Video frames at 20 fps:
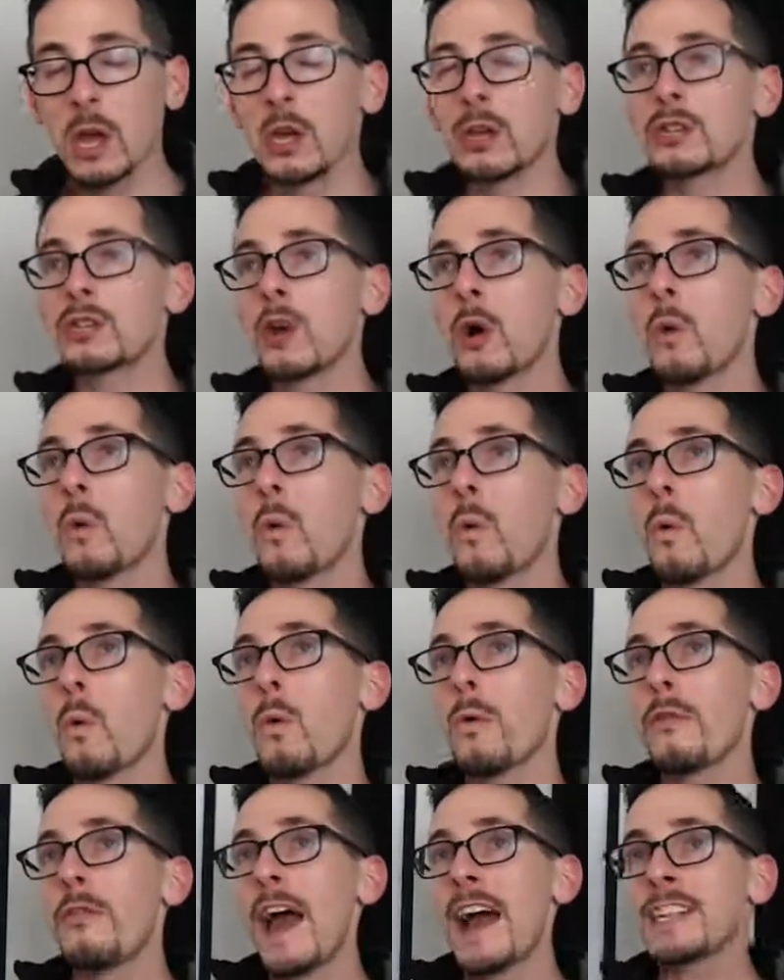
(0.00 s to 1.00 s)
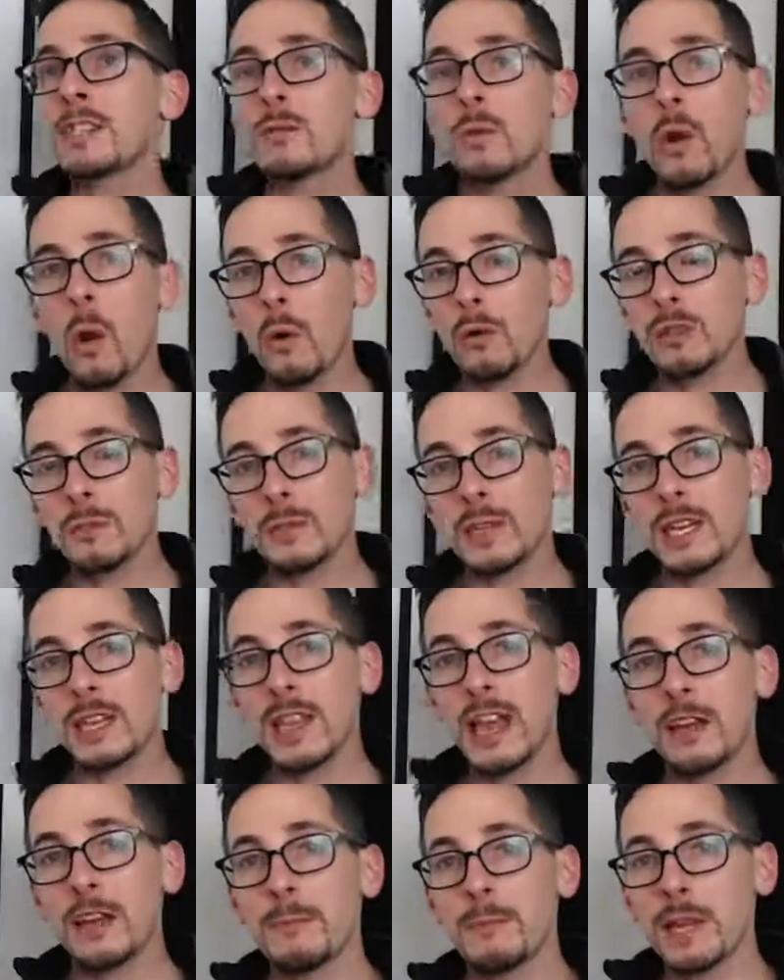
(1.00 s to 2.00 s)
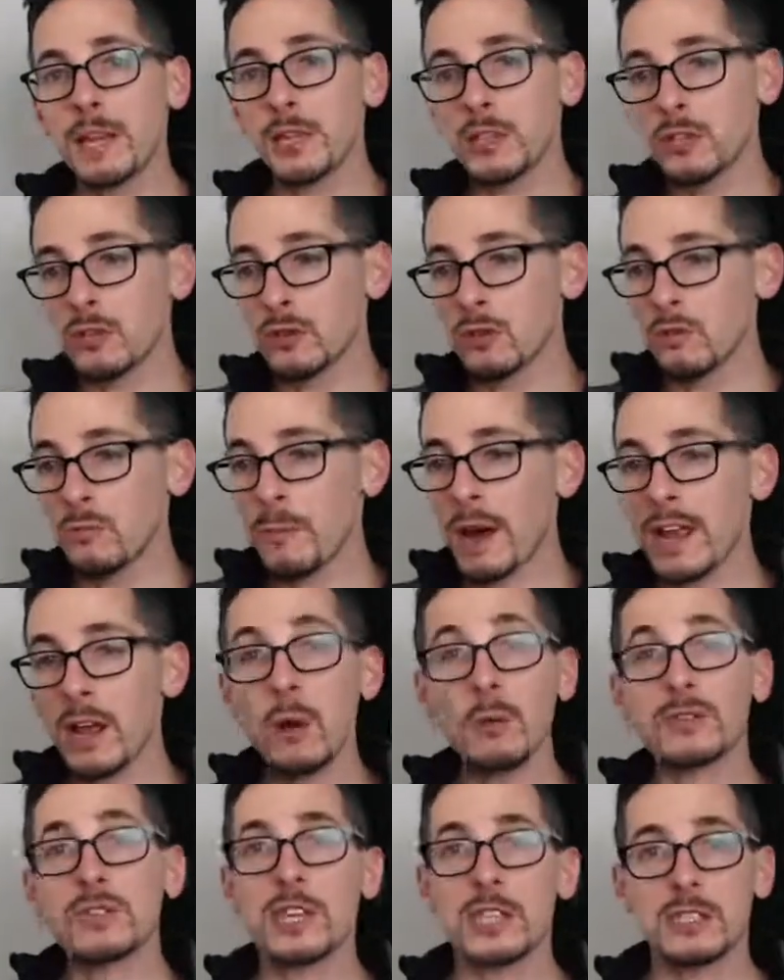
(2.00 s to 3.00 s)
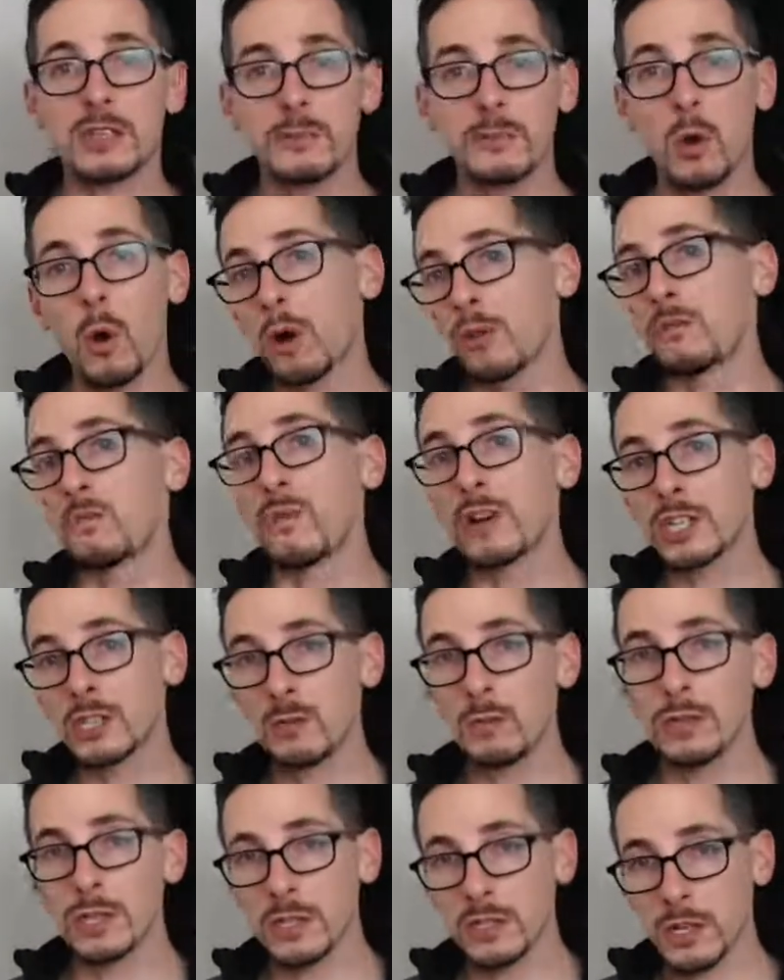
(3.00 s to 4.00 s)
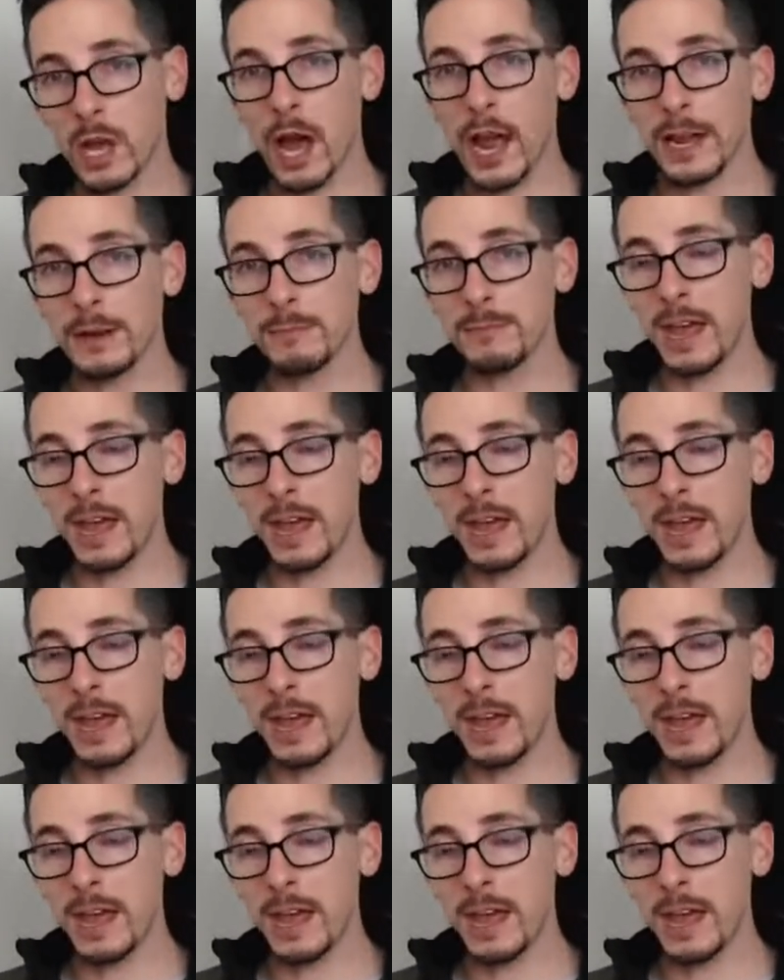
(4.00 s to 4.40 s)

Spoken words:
So that's what ultimately led me to my own system called Ritual Design.